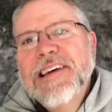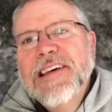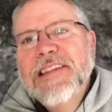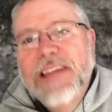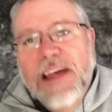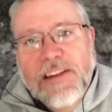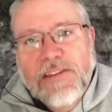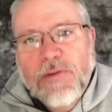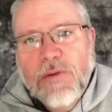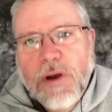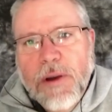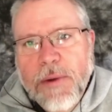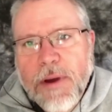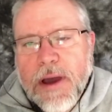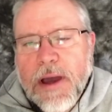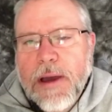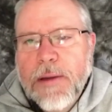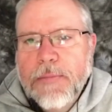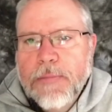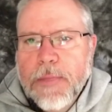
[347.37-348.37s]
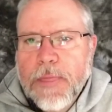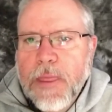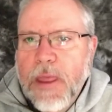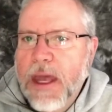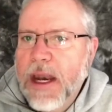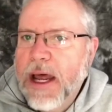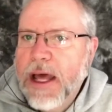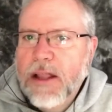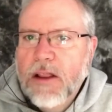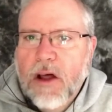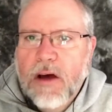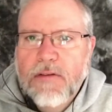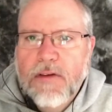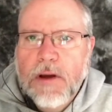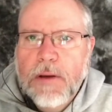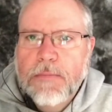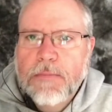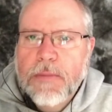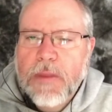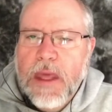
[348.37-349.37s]
that's where I'm at, and I love
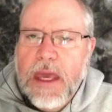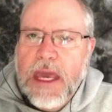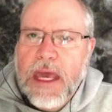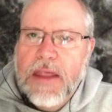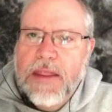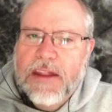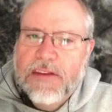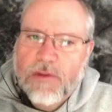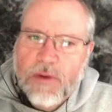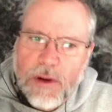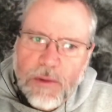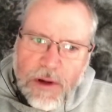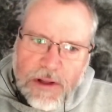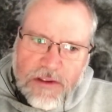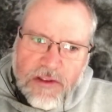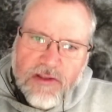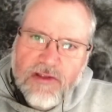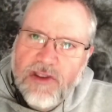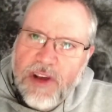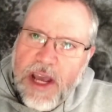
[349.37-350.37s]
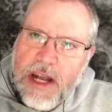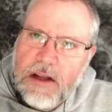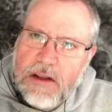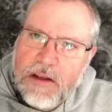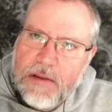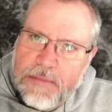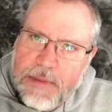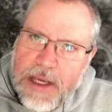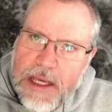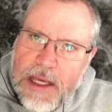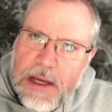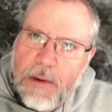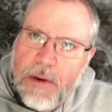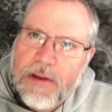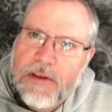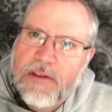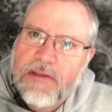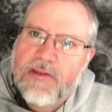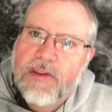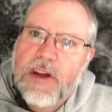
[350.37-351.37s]
it, and that's what I want this channel to be. I
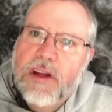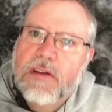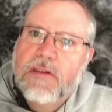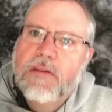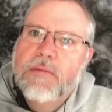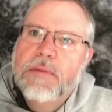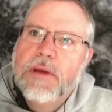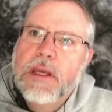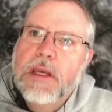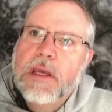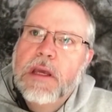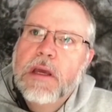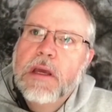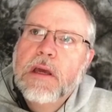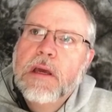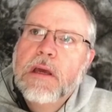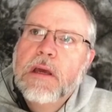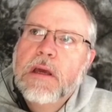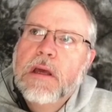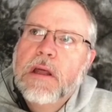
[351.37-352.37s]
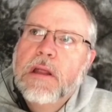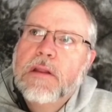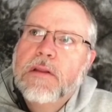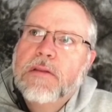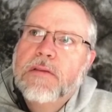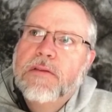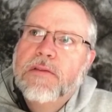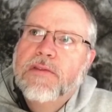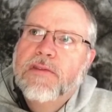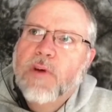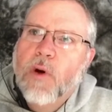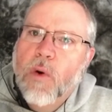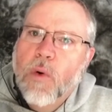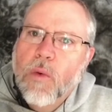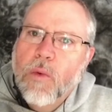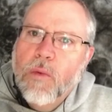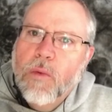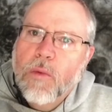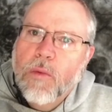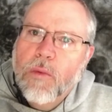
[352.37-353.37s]
want this channel to be,
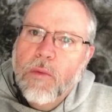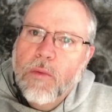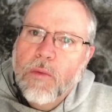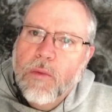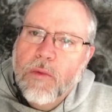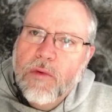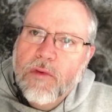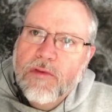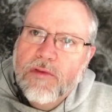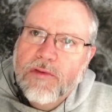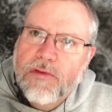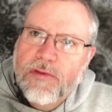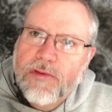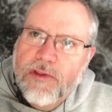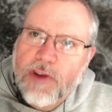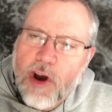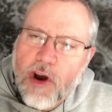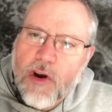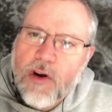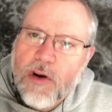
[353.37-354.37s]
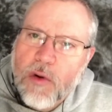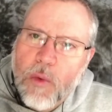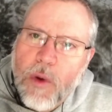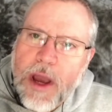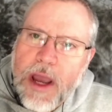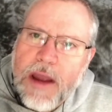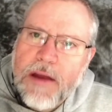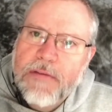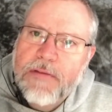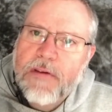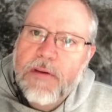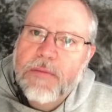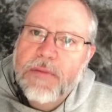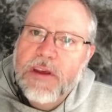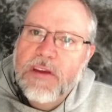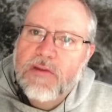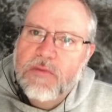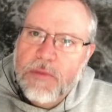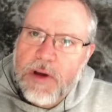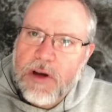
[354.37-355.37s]
don't turn away from
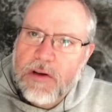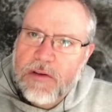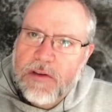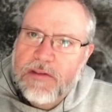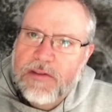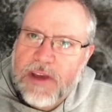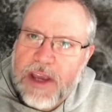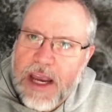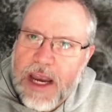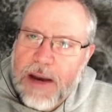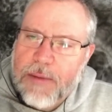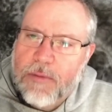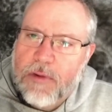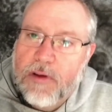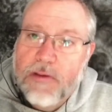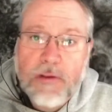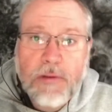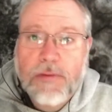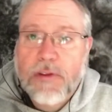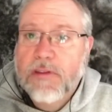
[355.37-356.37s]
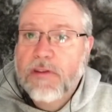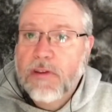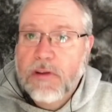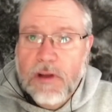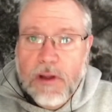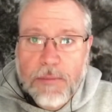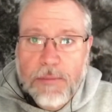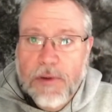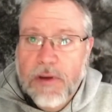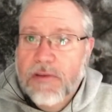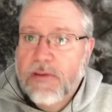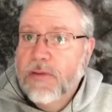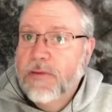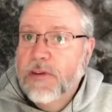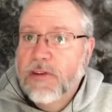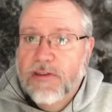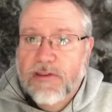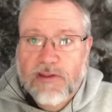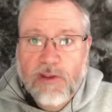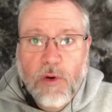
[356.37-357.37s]
these mirrorless cameras, if it's Olympus, if
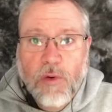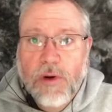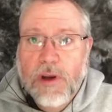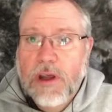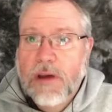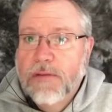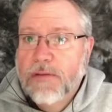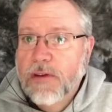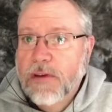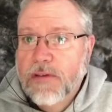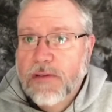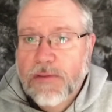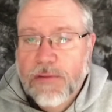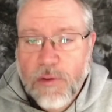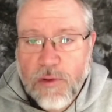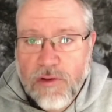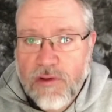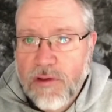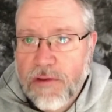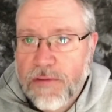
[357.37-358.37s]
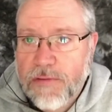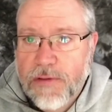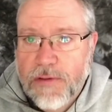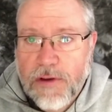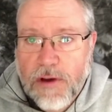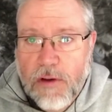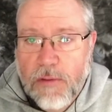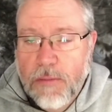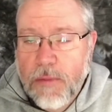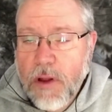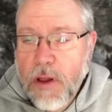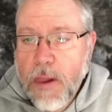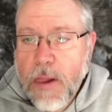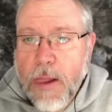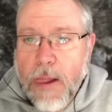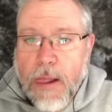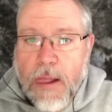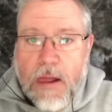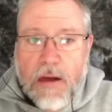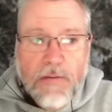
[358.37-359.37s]
it's Sony, if it's Fujifilm,
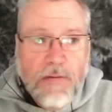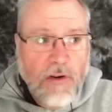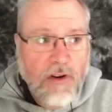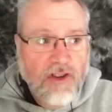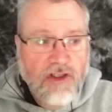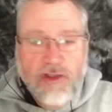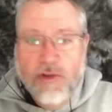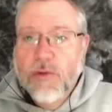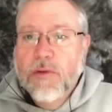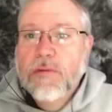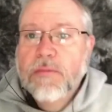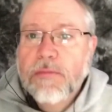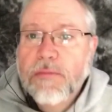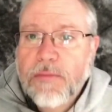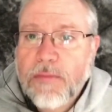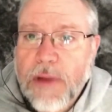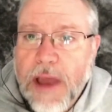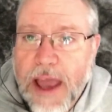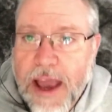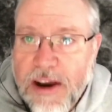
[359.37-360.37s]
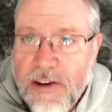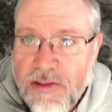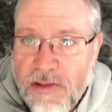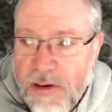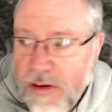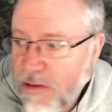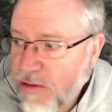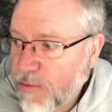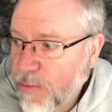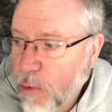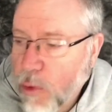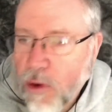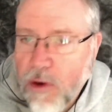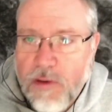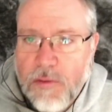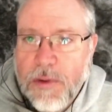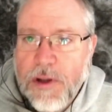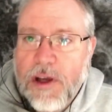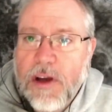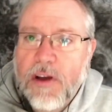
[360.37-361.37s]
for shooting action and
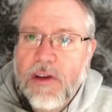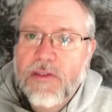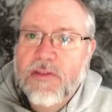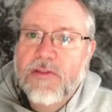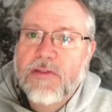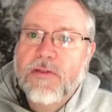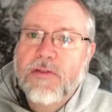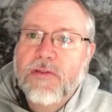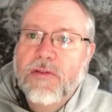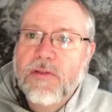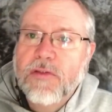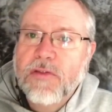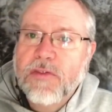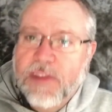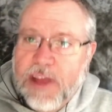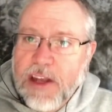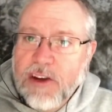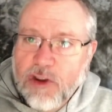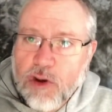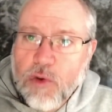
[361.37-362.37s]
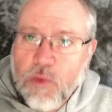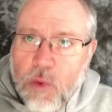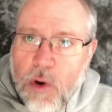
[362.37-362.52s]
sports, because they do